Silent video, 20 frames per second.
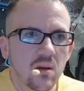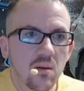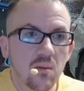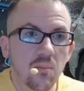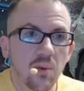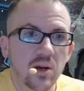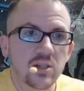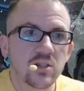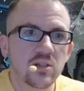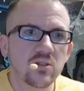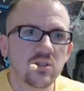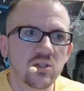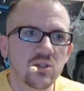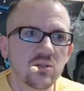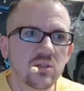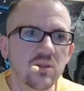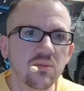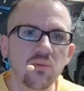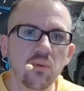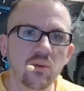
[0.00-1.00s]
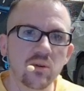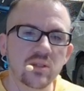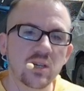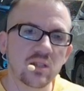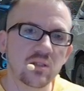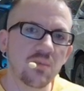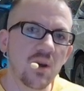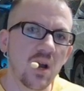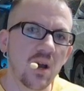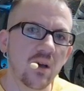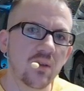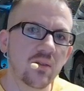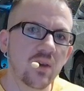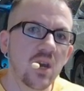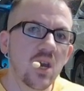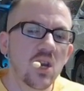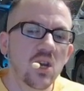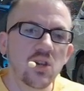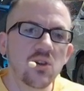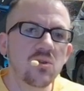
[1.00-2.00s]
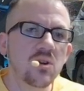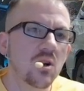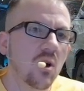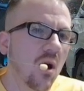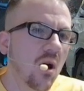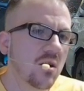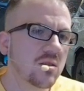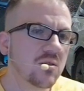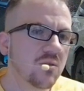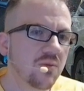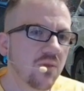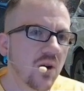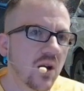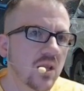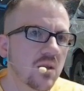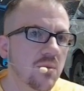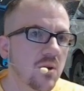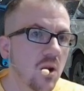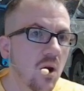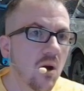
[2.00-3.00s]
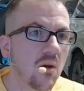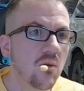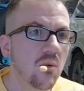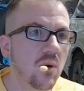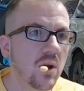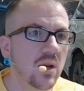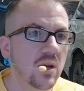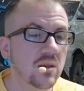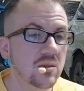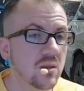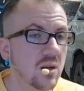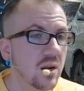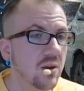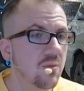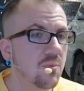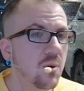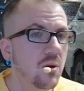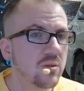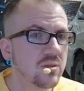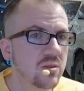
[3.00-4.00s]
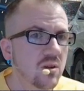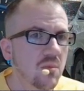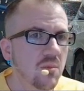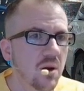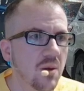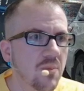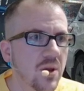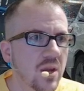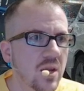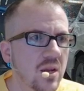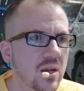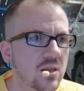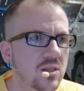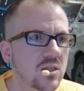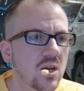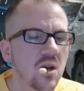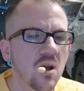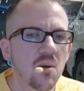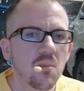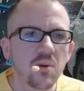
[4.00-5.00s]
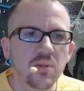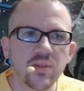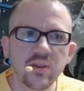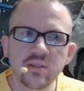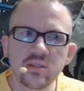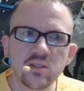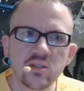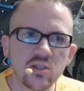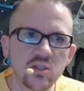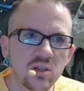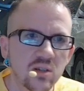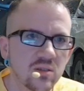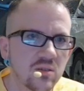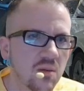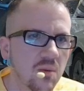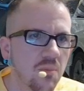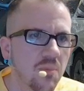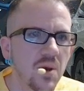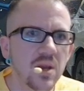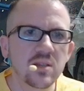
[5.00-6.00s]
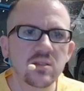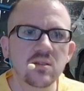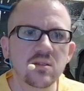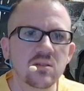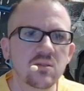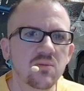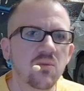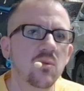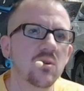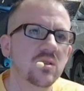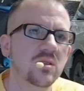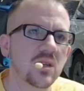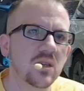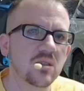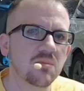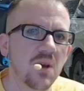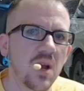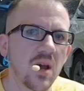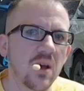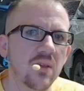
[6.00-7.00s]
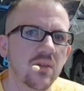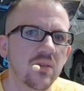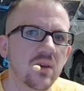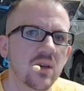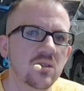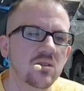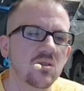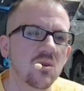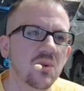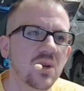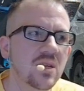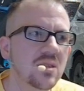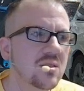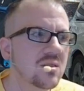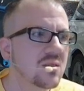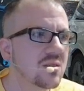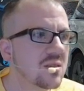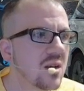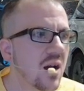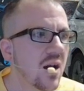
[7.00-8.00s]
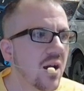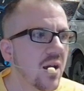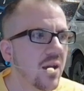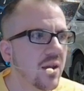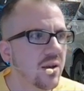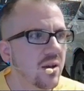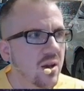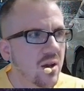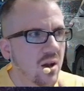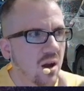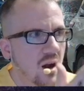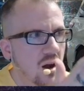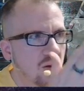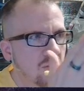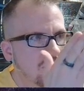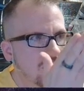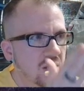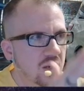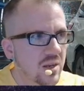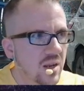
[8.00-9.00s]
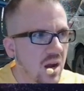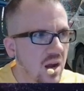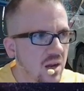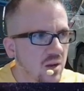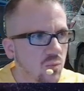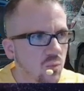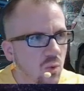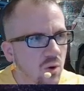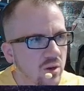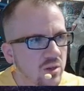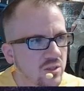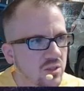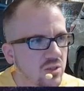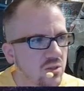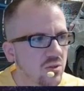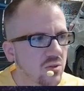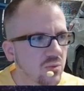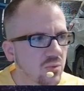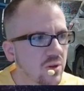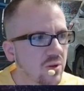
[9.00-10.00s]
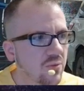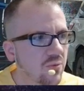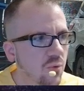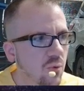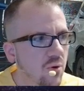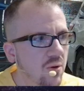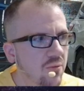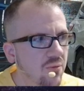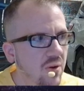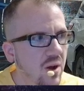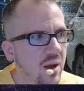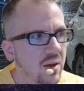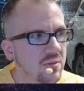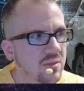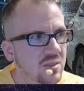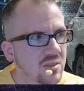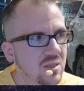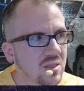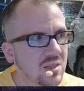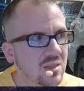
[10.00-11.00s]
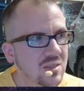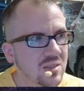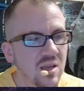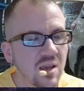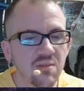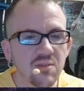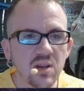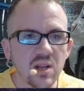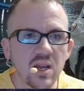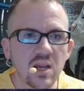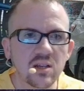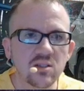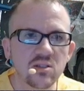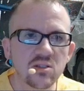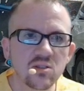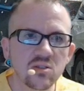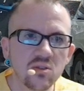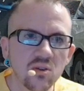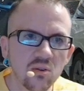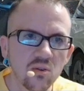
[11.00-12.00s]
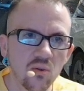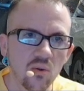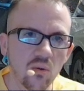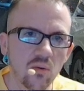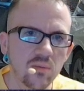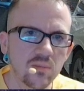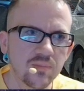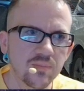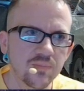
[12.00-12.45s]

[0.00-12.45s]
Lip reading: by just using vortex math. You can also find them in other ways that I have posted on my page, but this is just the basics of vortex math. And so inside of the 9, 1, 2, 3, 4, 5, 6, 7, 8 circle,